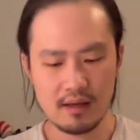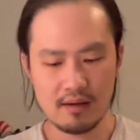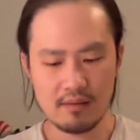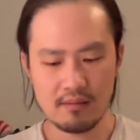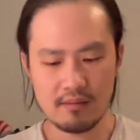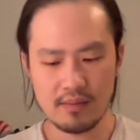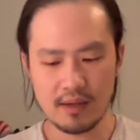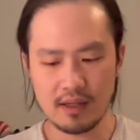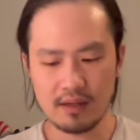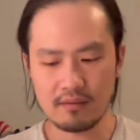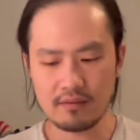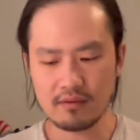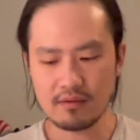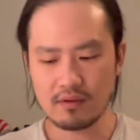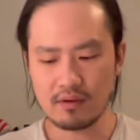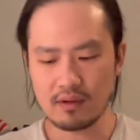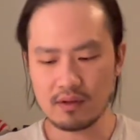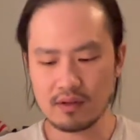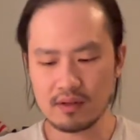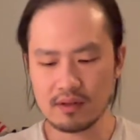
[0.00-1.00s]
But of
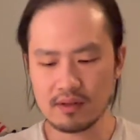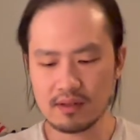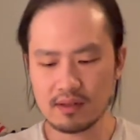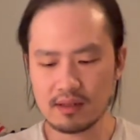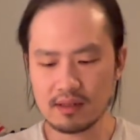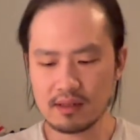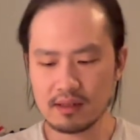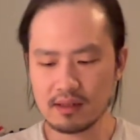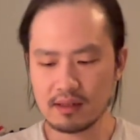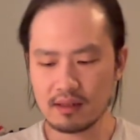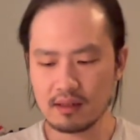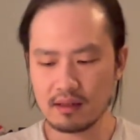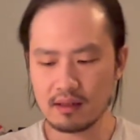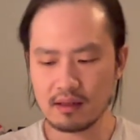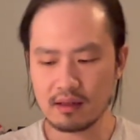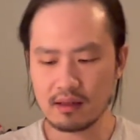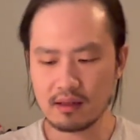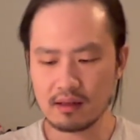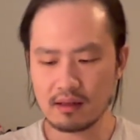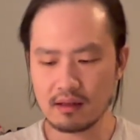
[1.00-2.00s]
course,
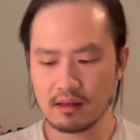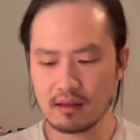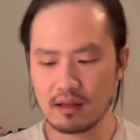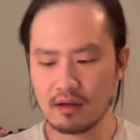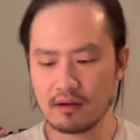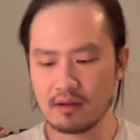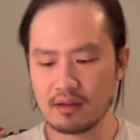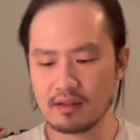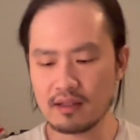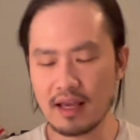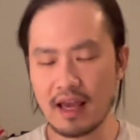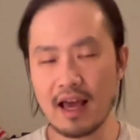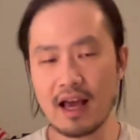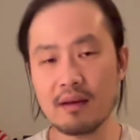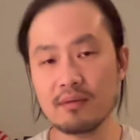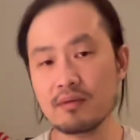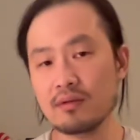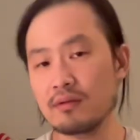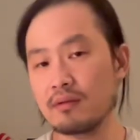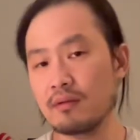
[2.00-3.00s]
there is
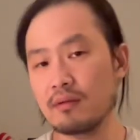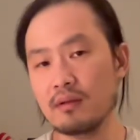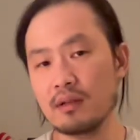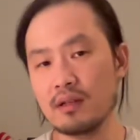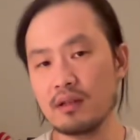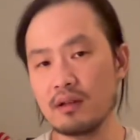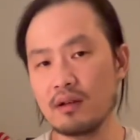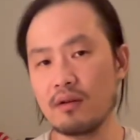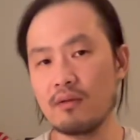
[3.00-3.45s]
absolutely no